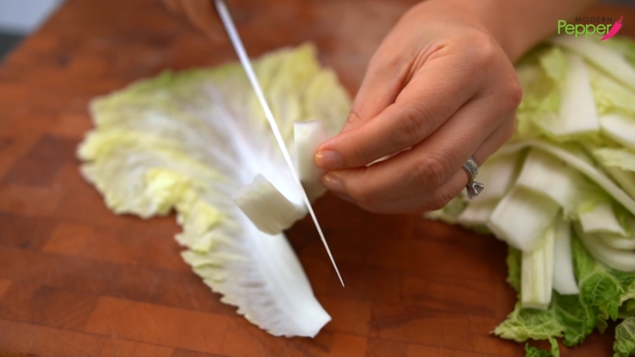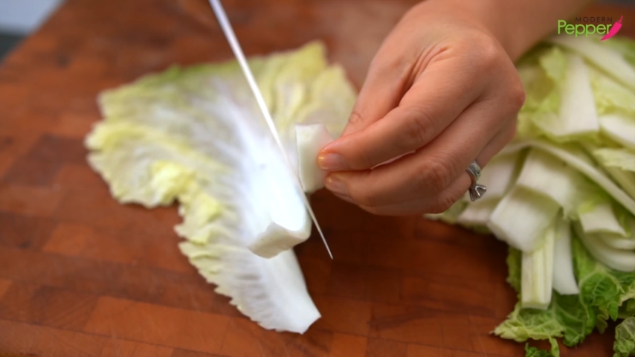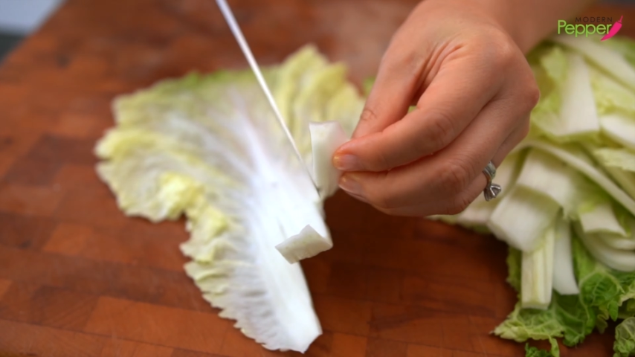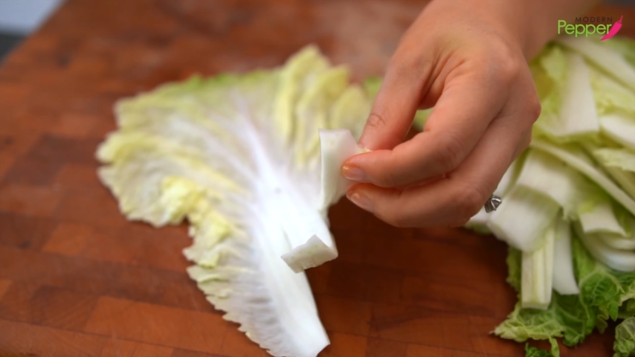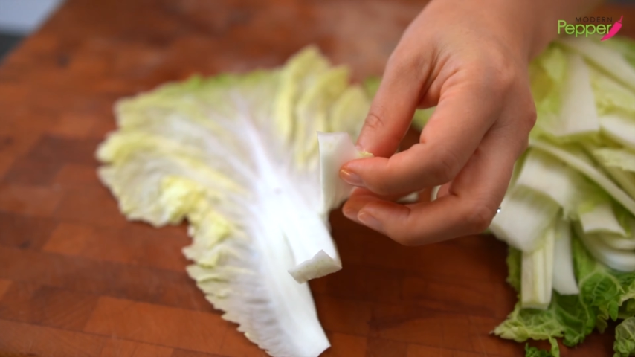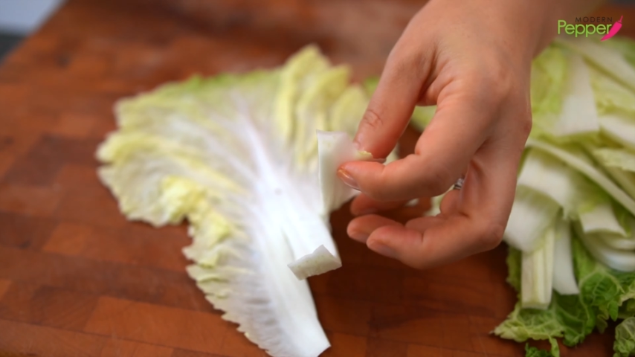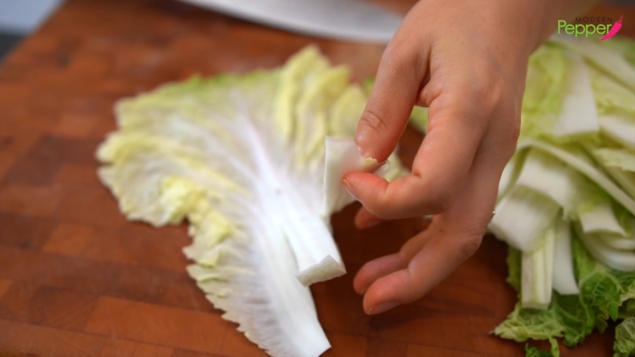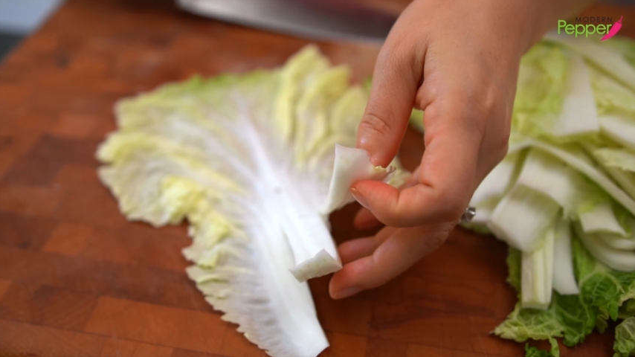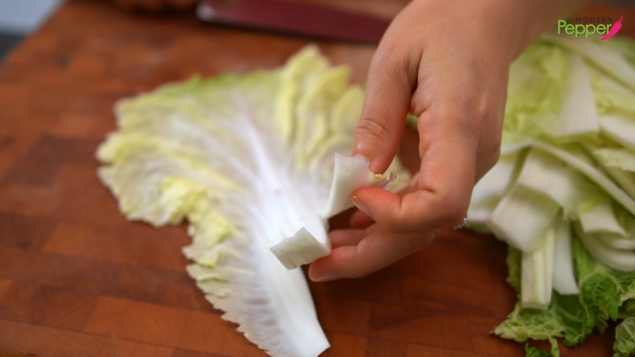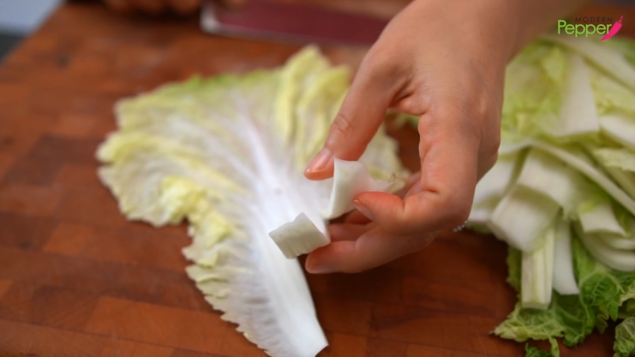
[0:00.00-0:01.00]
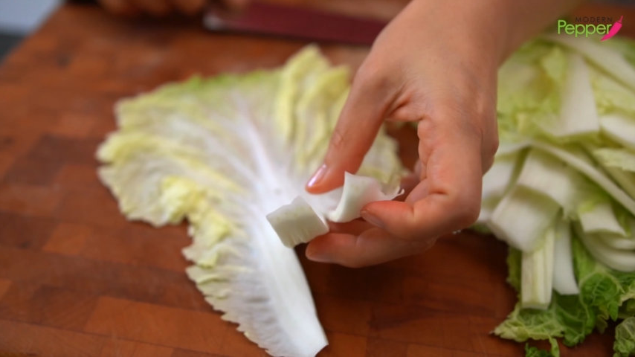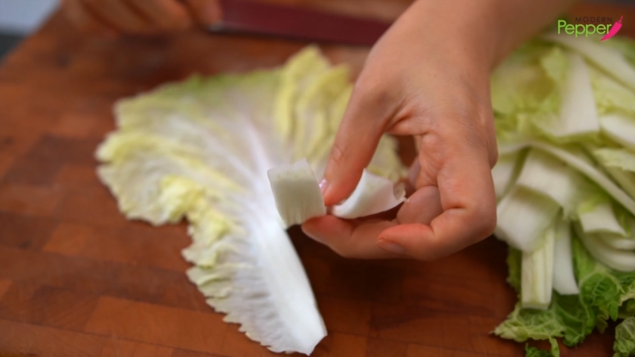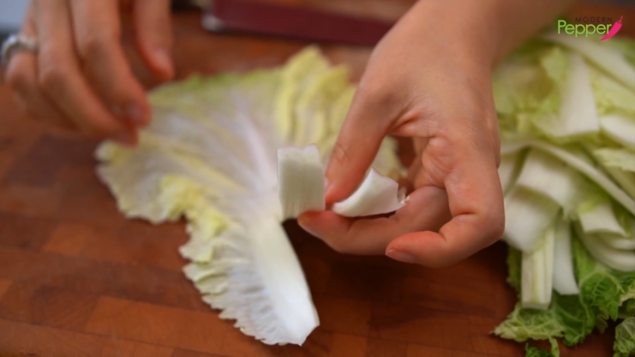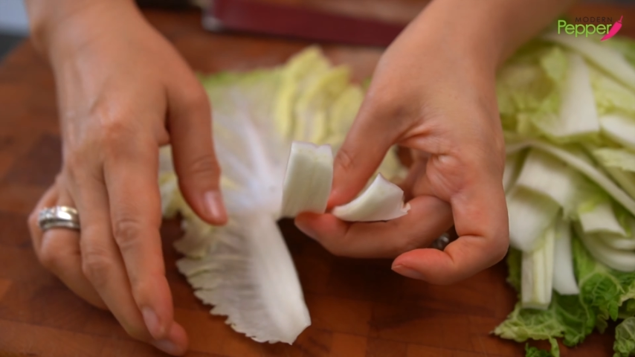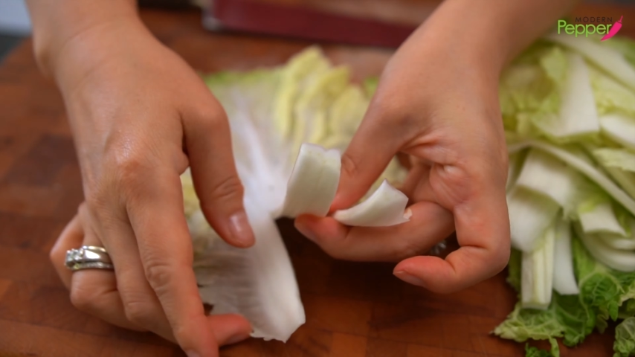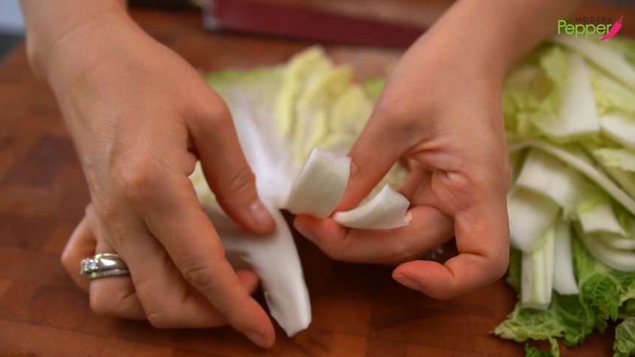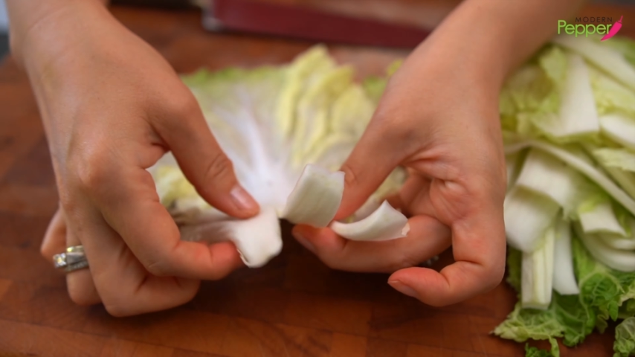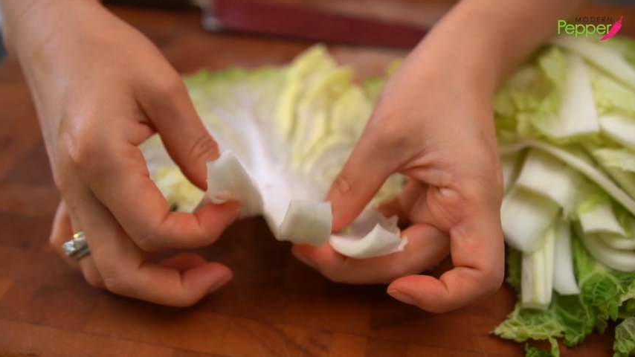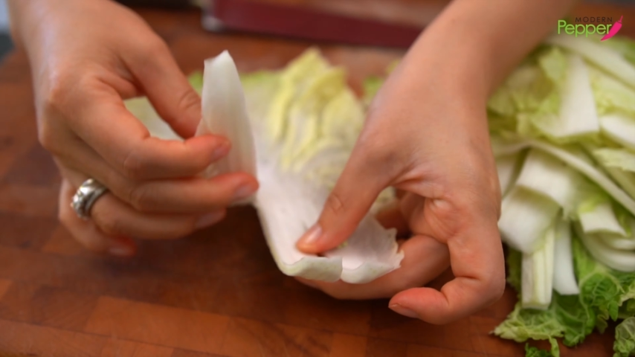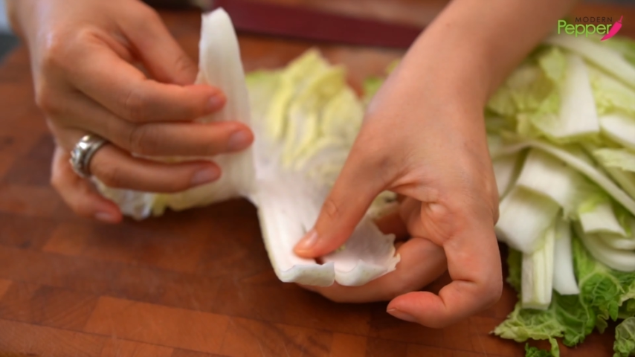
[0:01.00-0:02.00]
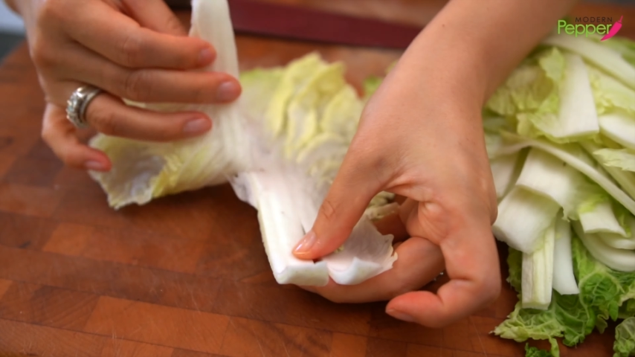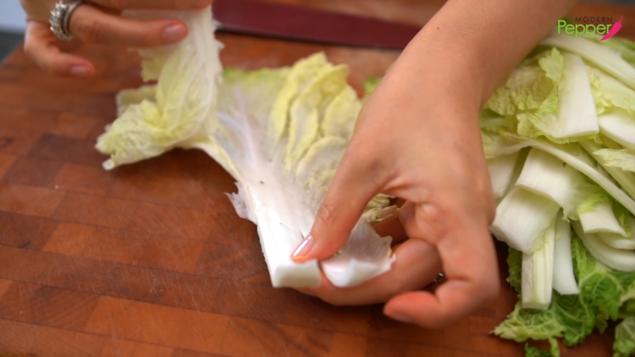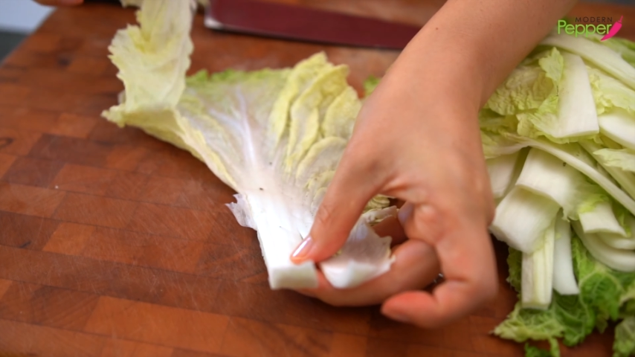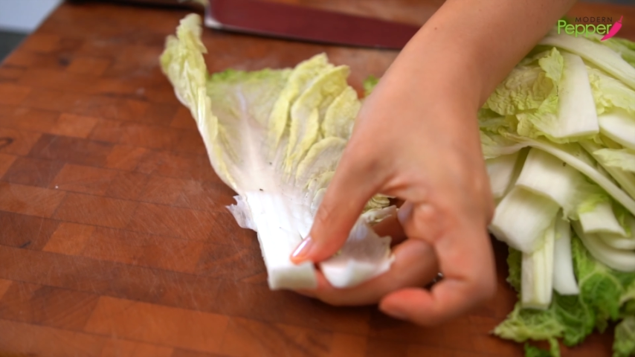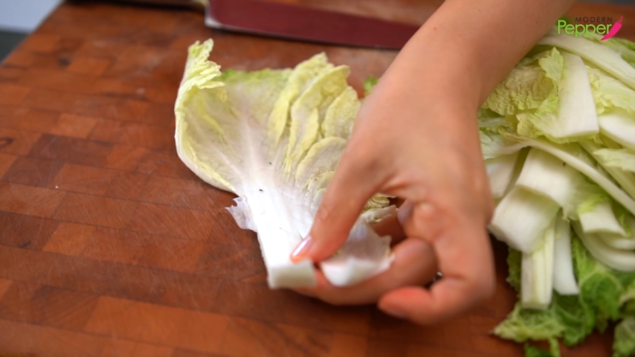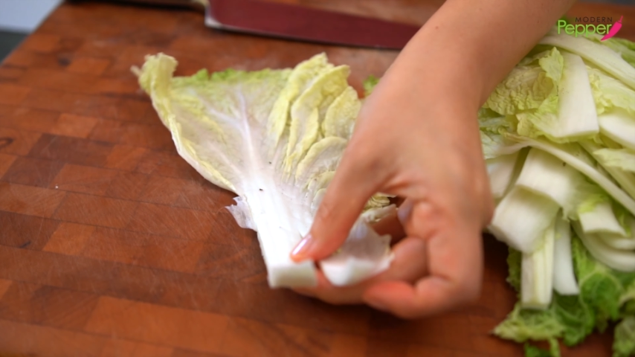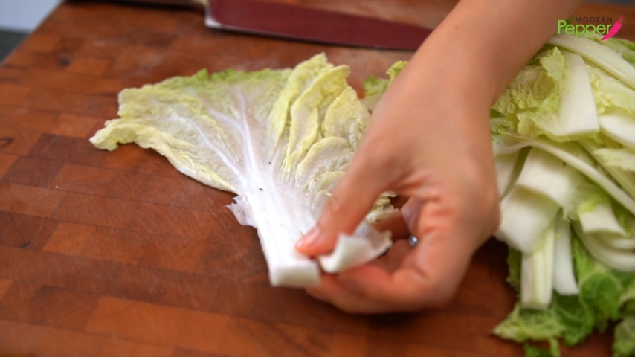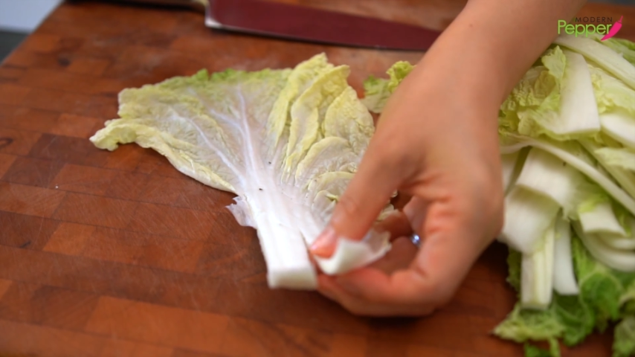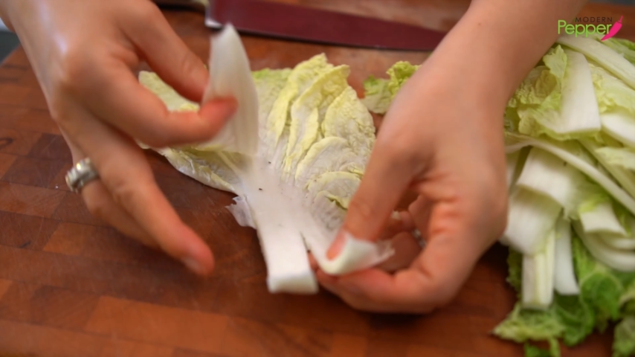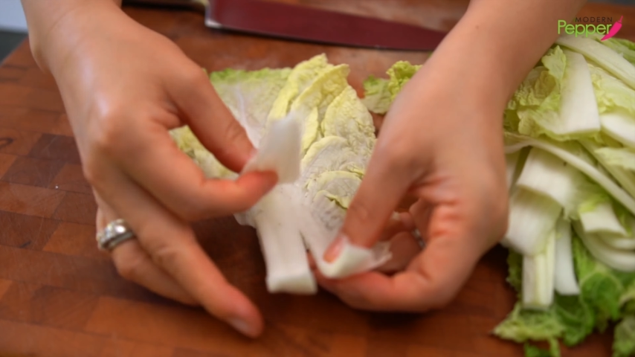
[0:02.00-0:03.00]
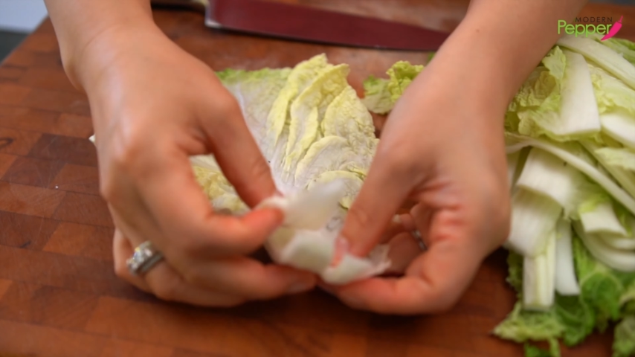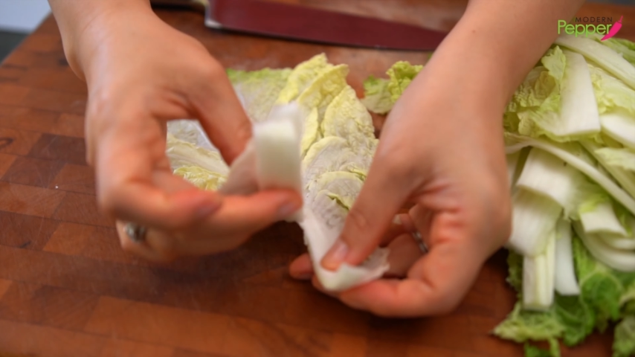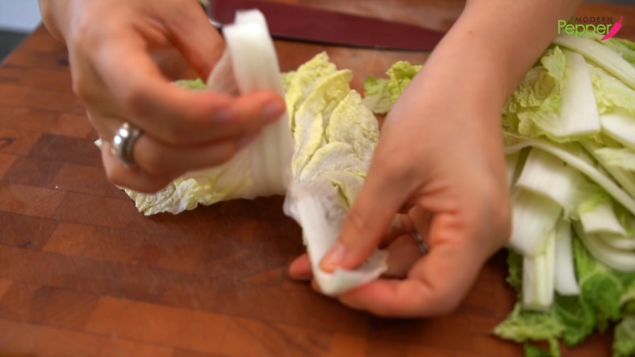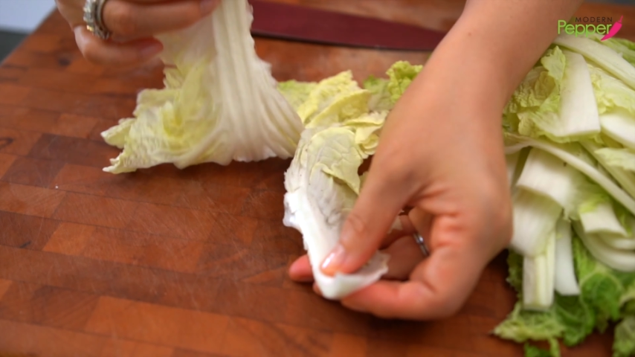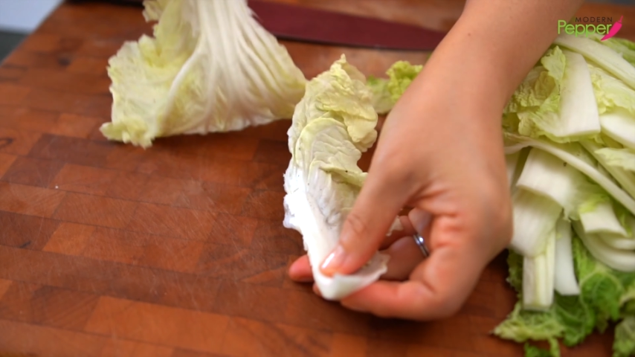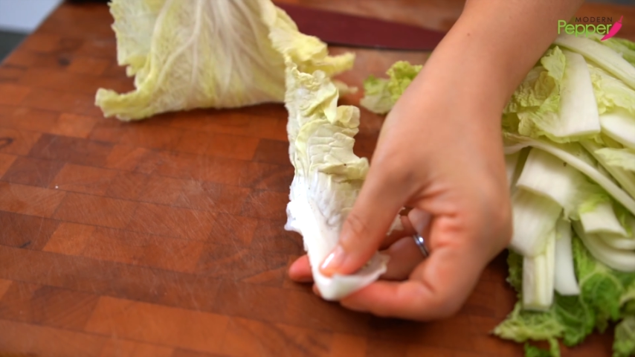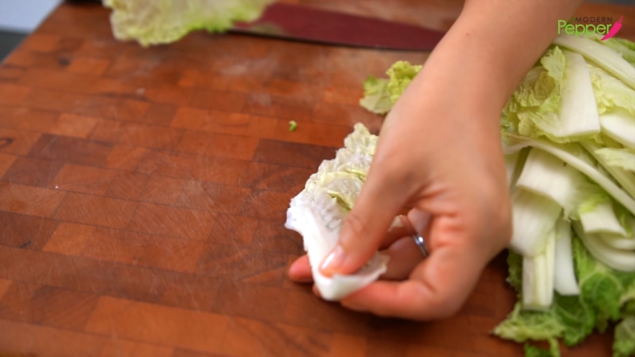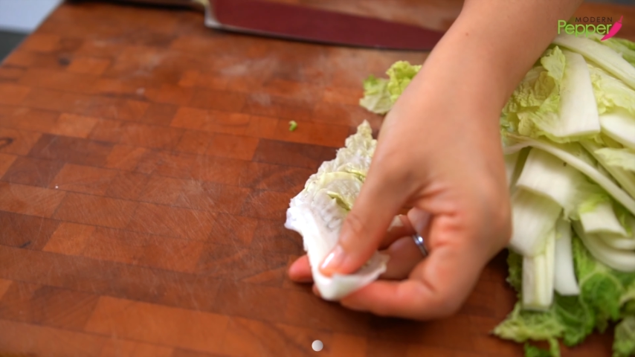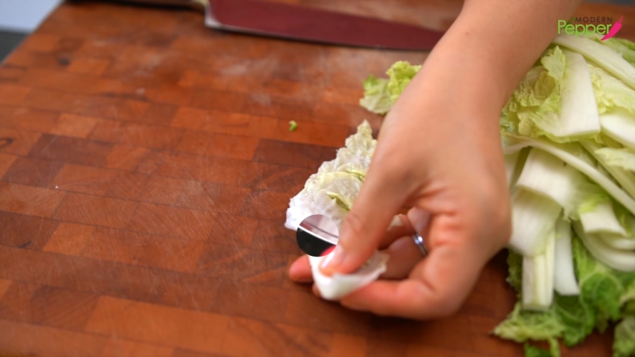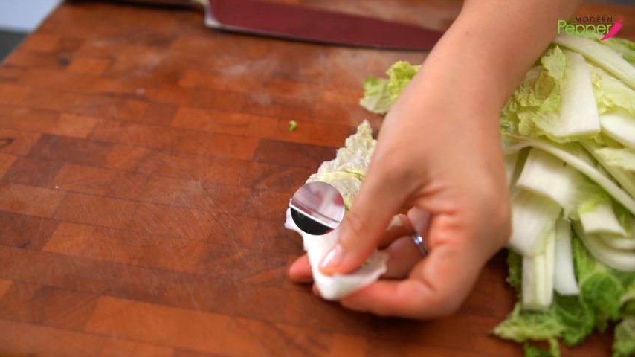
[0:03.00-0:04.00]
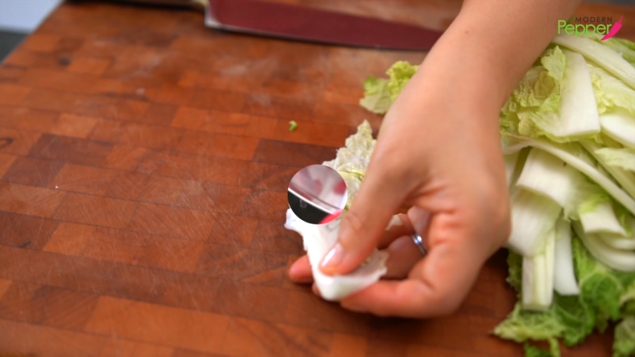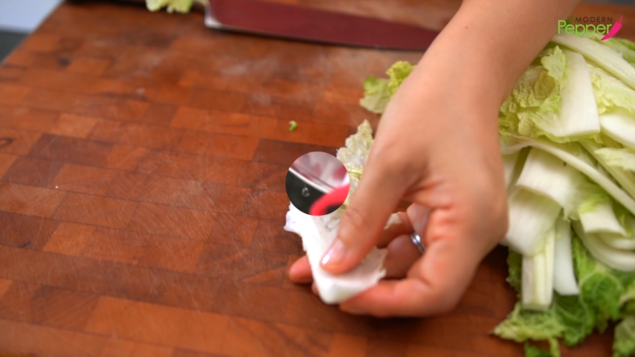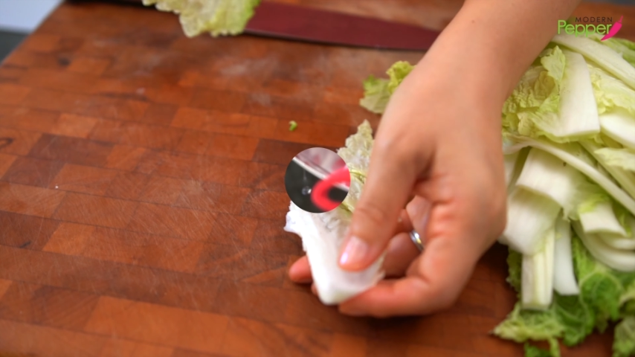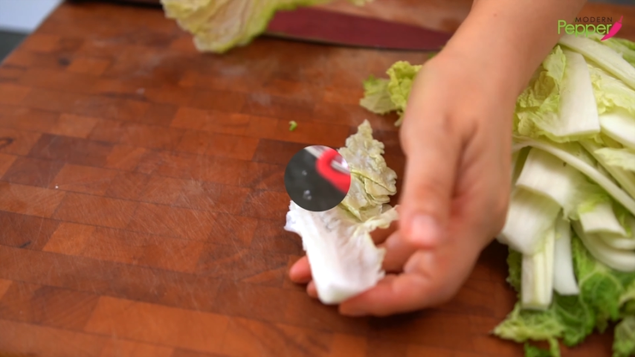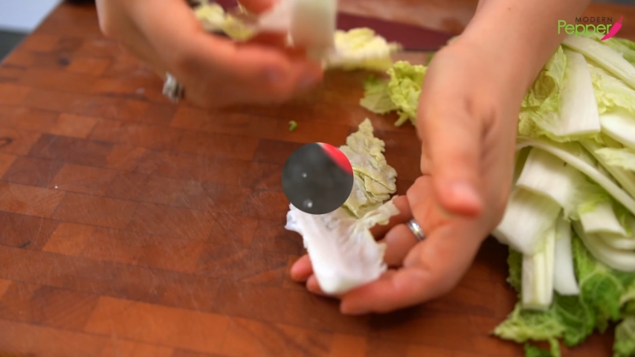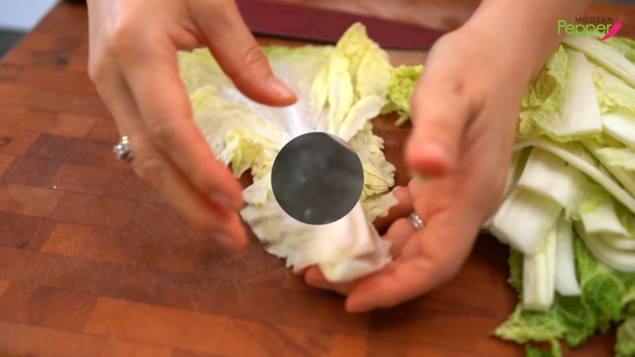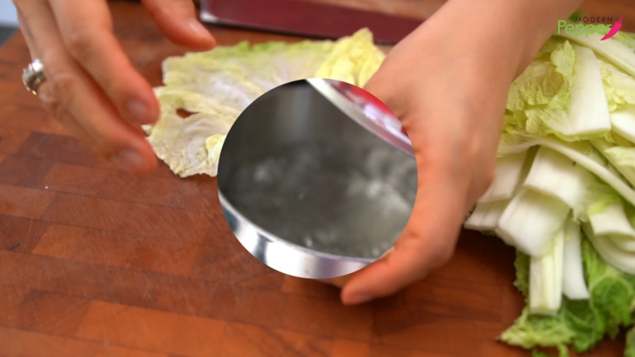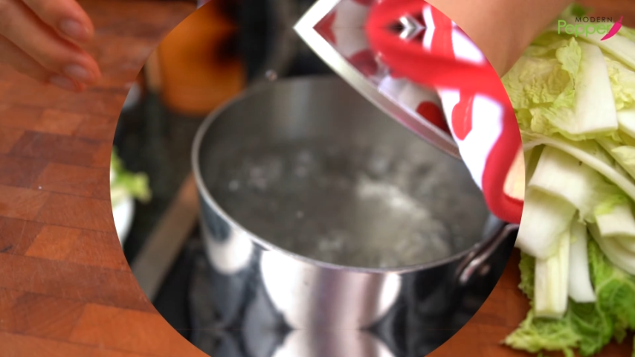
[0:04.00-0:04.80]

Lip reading: No face is visible, so there are no lips to read.